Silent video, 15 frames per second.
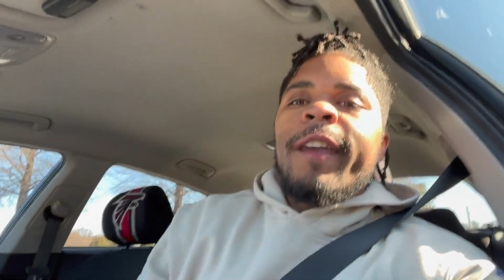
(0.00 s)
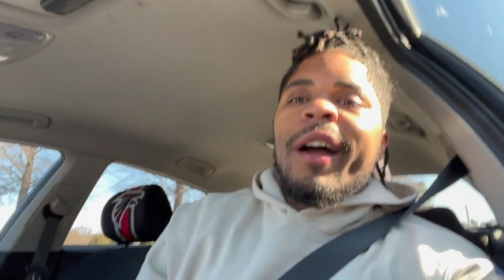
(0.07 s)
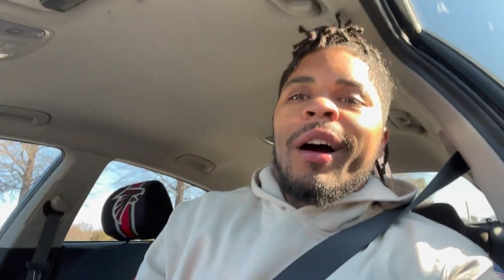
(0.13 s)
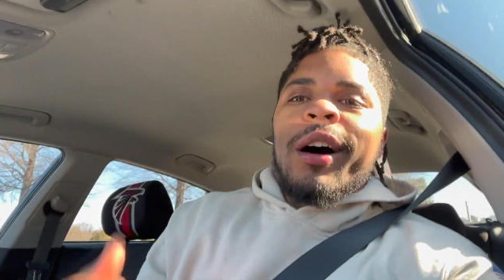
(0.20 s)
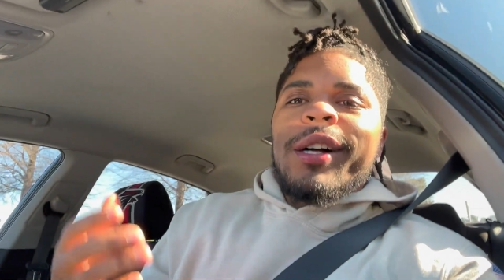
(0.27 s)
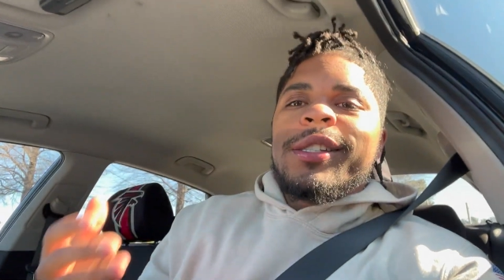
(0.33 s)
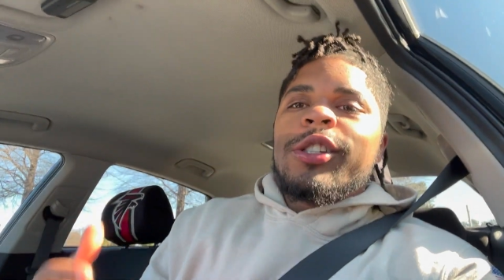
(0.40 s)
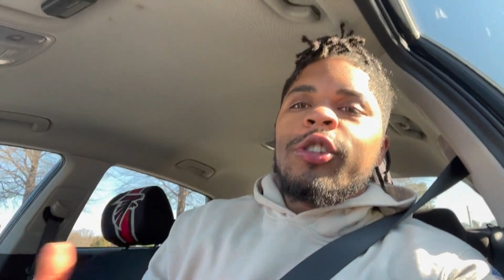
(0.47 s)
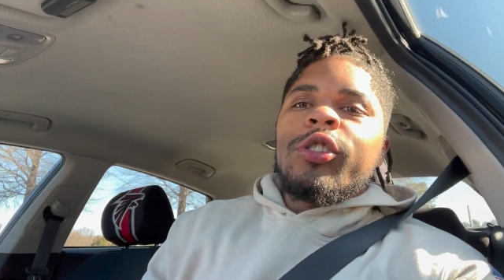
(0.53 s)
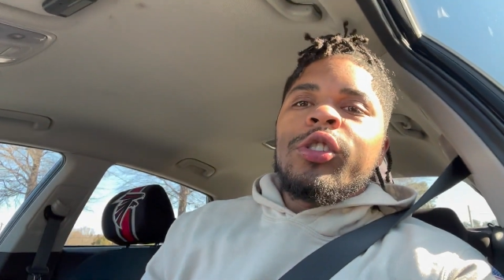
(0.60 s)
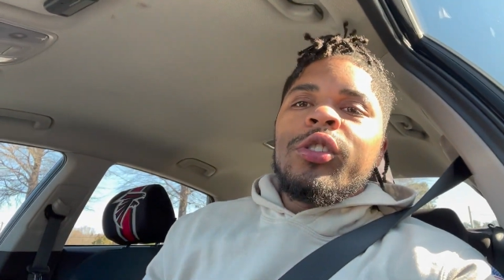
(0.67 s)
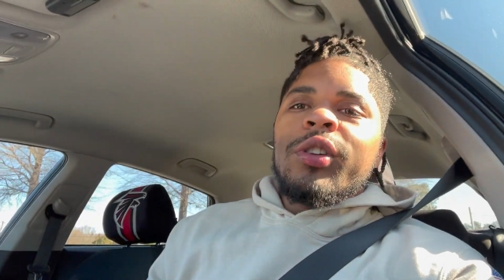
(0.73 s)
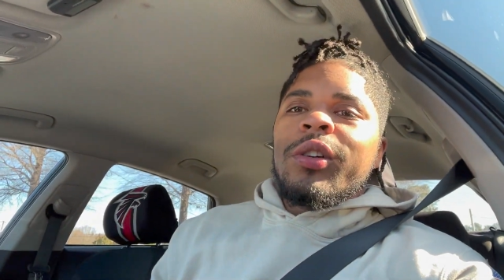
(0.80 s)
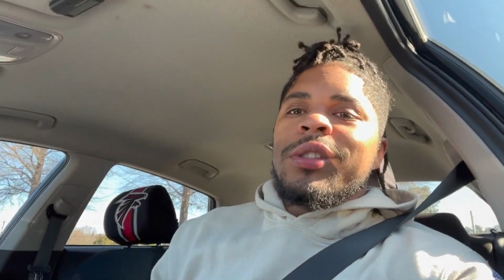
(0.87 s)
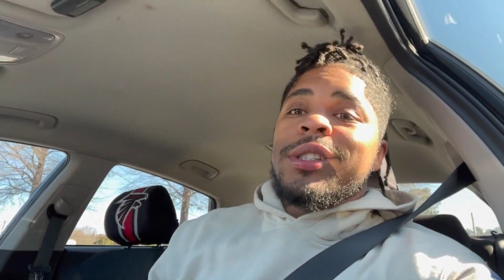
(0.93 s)
Also,
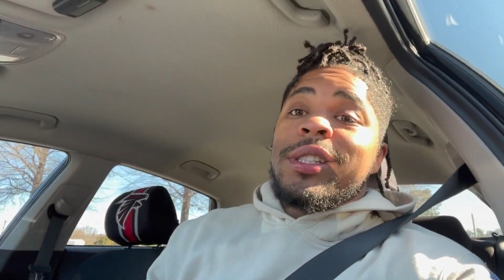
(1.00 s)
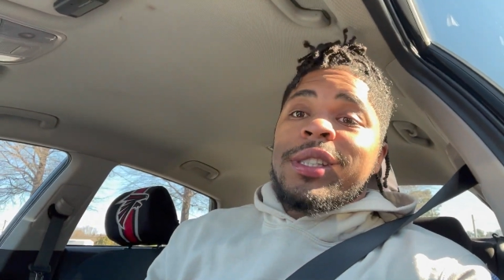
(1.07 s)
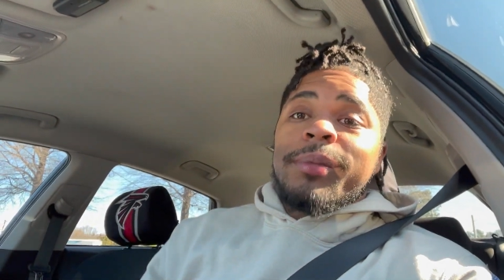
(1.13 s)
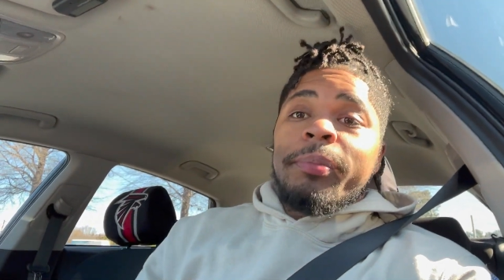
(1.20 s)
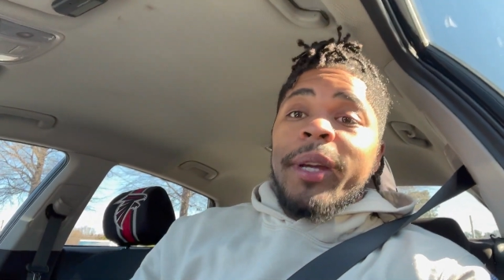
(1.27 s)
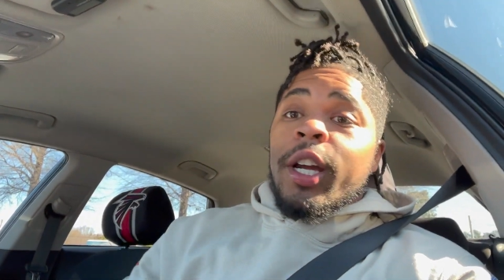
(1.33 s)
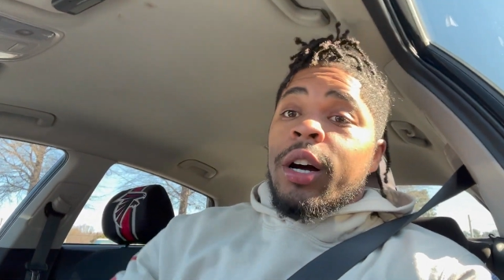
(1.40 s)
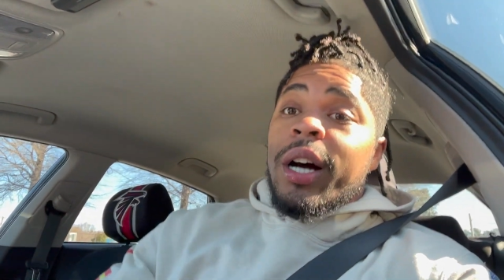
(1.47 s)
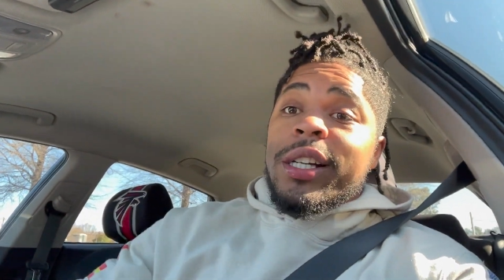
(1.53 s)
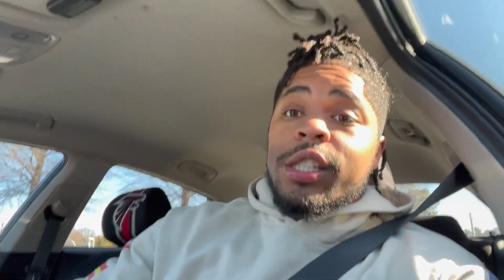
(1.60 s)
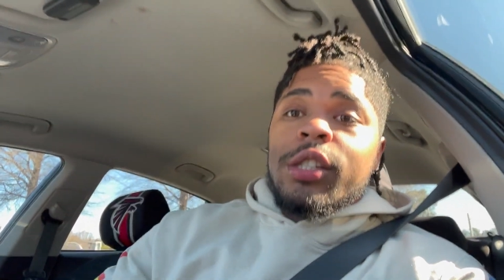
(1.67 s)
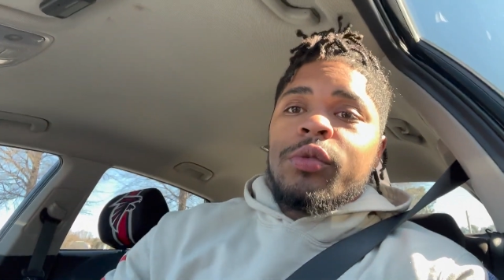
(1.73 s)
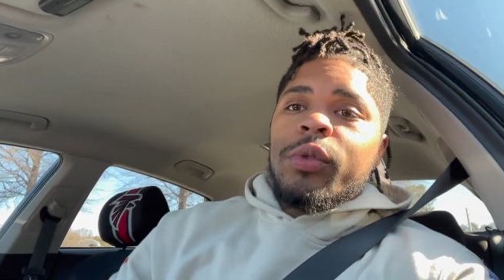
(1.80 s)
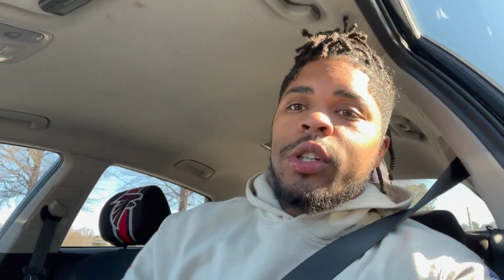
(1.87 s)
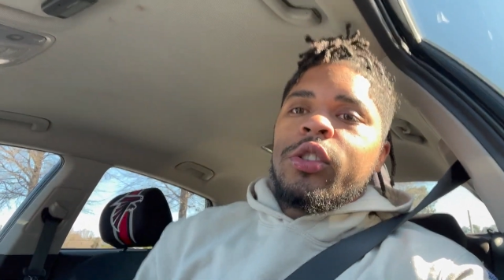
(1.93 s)
you know, just be
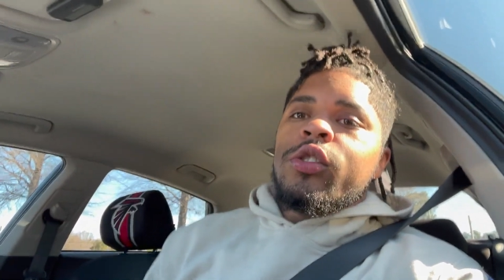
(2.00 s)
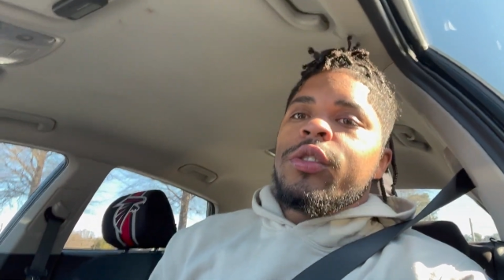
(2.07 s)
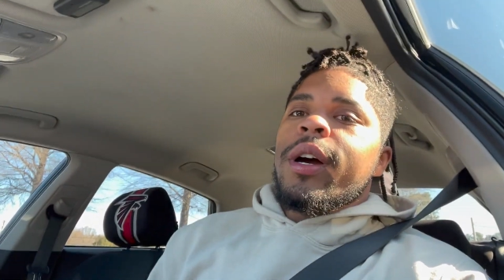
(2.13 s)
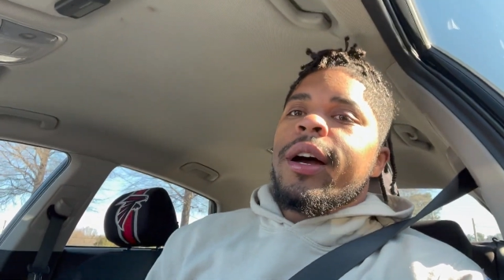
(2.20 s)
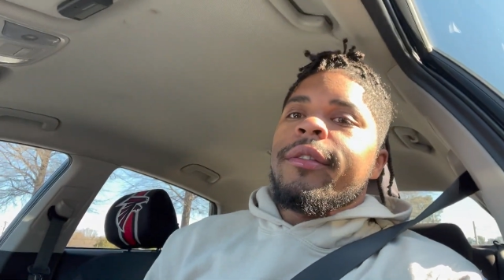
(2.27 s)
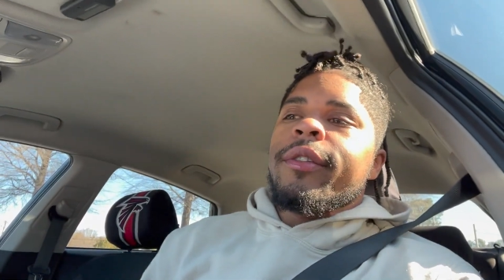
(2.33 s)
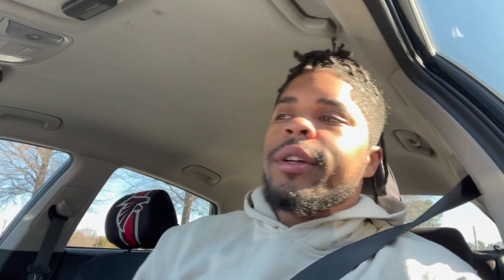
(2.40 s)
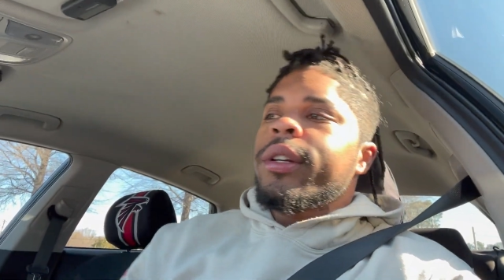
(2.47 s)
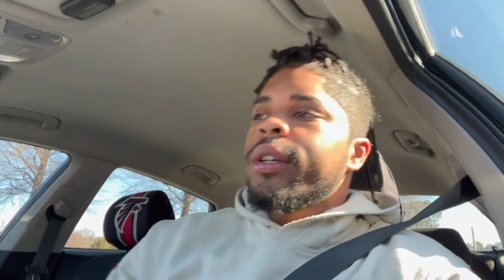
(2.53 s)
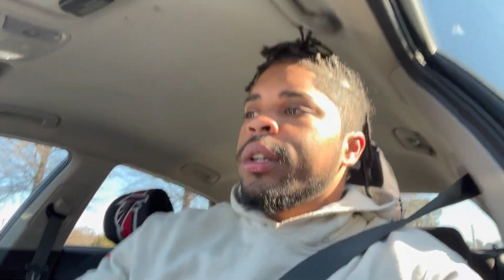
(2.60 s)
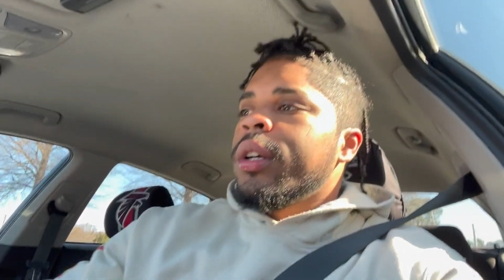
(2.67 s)
cautious when you're driving.